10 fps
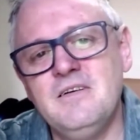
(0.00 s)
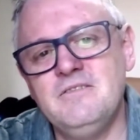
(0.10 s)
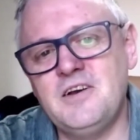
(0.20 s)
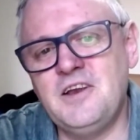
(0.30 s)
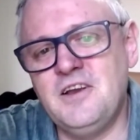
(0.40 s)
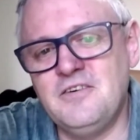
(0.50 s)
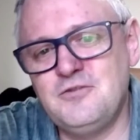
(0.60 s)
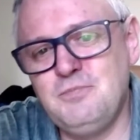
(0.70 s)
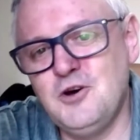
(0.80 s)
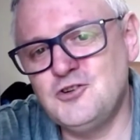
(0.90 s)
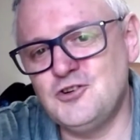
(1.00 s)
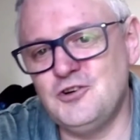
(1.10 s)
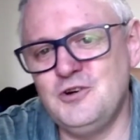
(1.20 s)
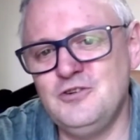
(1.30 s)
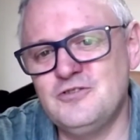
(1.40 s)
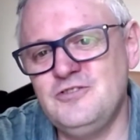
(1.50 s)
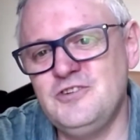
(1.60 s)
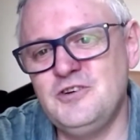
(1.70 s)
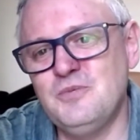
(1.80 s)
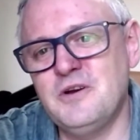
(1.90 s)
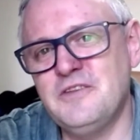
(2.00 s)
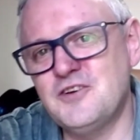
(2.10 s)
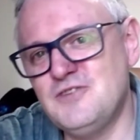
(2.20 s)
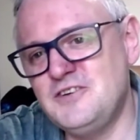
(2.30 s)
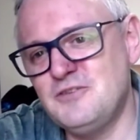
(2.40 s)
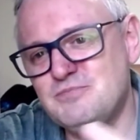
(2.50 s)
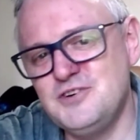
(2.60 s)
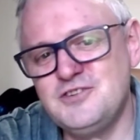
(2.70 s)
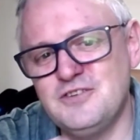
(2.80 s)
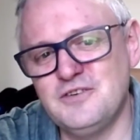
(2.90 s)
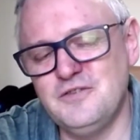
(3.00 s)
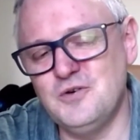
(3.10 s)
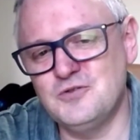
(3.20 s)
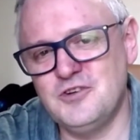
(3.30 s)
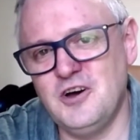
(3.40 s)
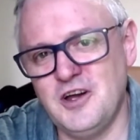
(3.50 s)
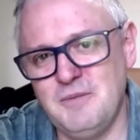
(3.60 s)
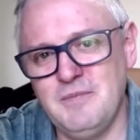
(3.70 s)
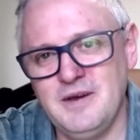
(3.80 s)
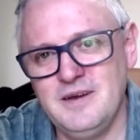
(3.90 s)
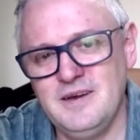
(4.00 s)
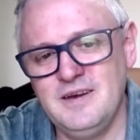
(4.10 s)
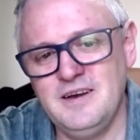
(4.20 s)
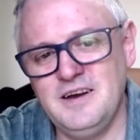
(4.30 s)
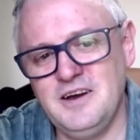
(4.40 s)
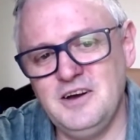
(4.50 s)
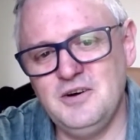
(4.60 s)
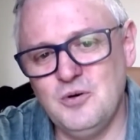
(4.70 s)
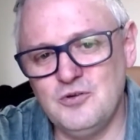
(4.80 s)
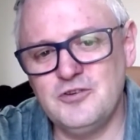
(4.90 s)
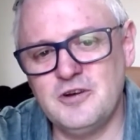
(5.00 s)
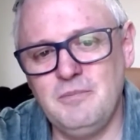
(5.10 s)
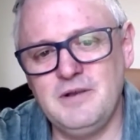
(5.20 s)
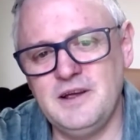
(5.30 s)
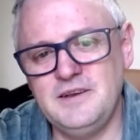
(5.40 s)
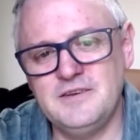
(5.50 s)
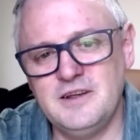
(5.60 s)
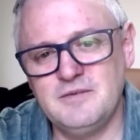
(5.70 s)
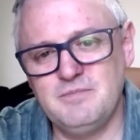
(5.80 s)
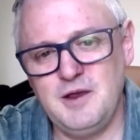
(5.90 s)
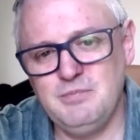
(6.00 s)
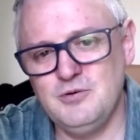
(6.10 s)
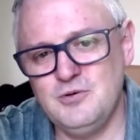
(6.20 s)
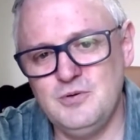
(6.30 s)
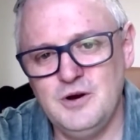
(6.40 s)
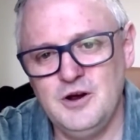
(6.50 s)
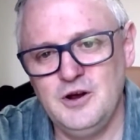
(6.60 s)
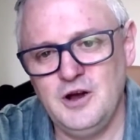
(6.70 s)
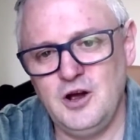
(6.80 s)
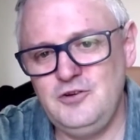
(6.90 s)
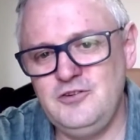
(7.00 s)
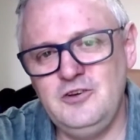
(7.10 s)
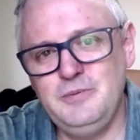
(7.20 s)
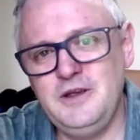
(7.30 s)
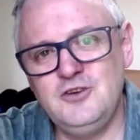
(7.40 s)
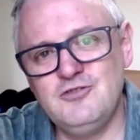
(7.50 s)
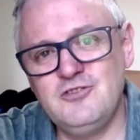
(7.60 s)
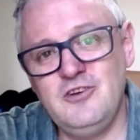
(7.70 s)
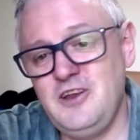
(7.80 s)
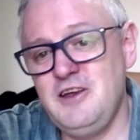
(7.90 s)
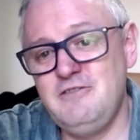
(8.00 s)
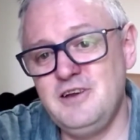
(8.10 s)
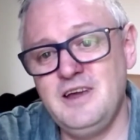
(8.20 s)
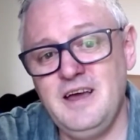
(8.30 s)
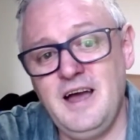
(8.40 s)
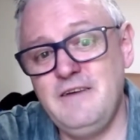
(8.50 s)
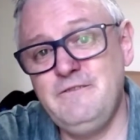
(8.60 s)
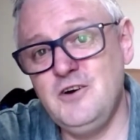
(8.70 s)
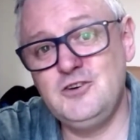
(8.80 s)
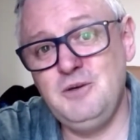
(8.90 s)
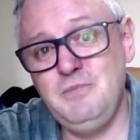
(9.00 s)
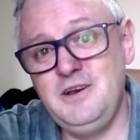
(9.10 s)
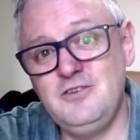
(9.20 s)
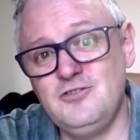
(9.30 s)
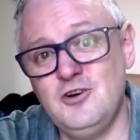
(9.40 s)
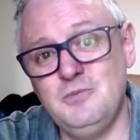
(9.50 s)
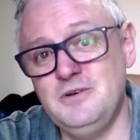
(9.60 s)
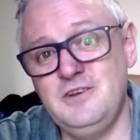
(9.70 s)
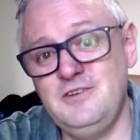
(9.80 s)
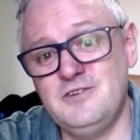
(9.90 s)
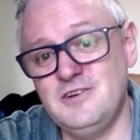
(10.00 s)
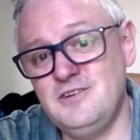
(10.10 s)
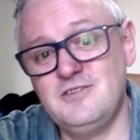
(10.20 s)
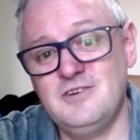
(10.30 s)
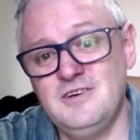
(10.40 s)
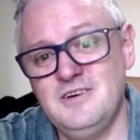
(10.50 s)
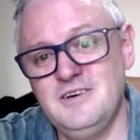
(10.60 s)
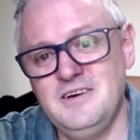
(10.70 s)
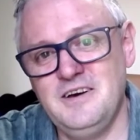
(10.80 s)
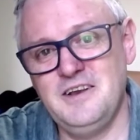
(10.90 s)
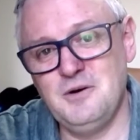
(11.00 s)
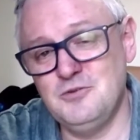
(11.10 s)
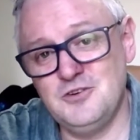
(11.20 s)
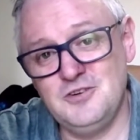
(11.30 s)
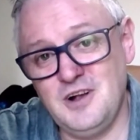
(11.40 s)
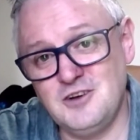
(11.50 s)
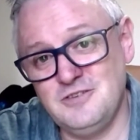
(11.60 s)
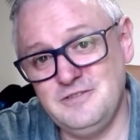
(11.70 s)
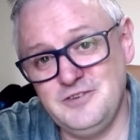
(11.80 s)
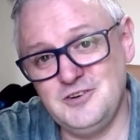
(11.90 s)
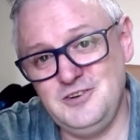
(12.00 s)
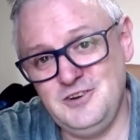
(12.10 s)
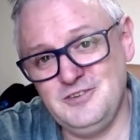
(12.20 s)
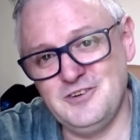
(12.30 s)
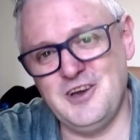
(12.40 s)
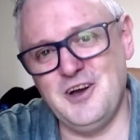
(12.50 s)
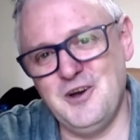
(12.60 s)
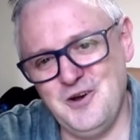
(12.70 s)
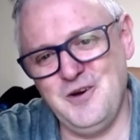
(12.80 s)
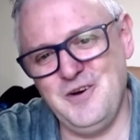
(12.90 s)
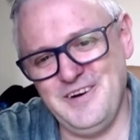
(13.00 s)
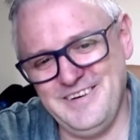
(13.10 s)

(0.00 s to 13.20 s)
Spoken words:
Funny enough, Spurgeon, who is considered one of the greatest preachers of all time, also complained that people only seem to be interested in hearing a 30-minute sermon these days. That was 130 years ago.